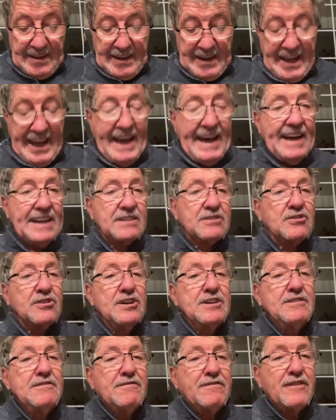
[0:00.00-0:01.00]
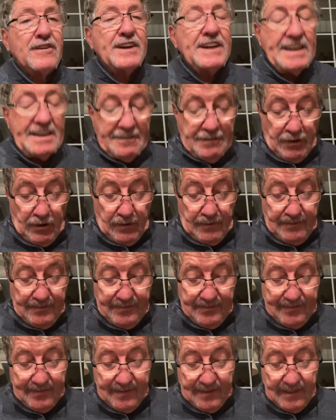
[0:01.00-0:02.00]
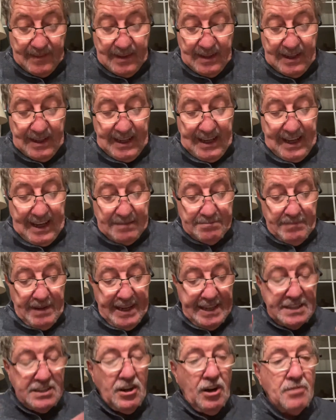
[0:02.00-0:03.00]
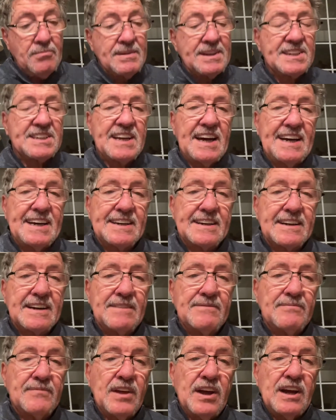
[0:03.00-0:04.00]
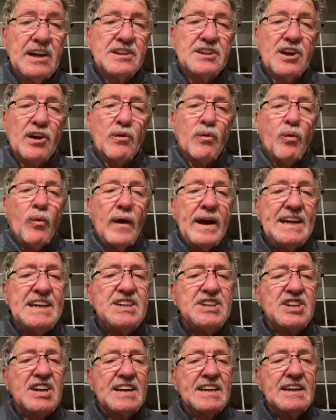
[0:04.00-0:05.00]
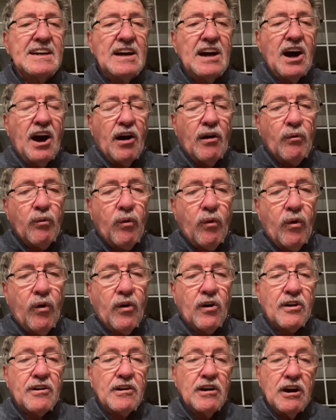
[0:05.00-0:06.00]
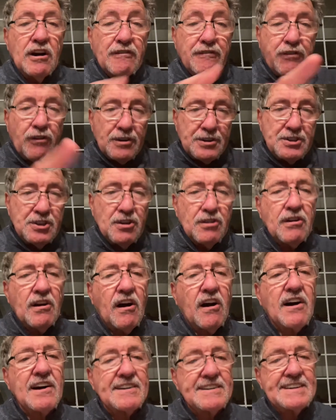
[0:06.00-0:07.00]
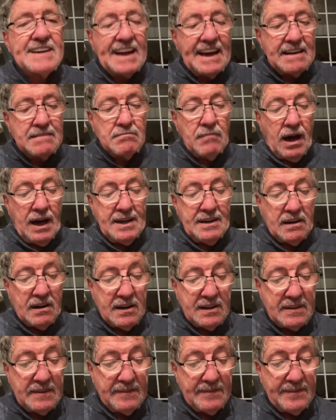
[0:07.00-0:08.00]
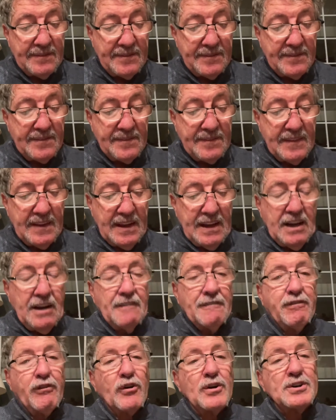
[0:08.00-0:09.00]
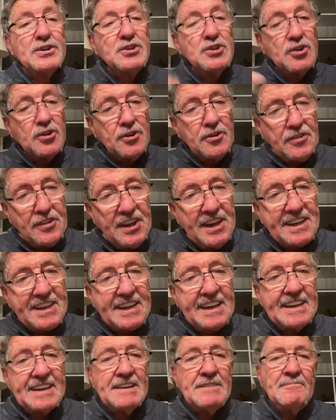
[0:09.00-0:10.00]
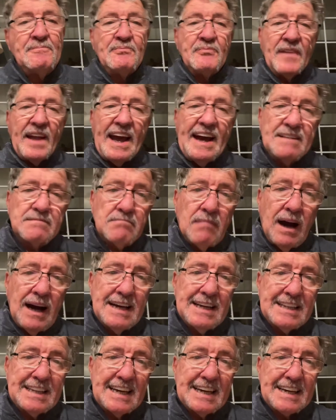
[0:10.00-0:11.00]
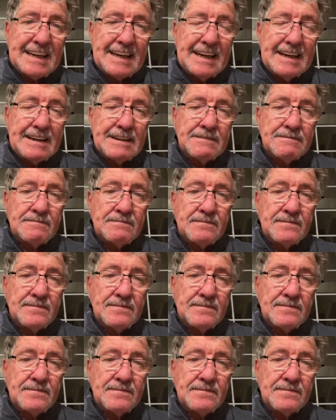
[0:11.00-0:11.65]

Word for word: and good for evil. And make no mistake, they're waging a war for your heart and my heart for your thinking and my thinking.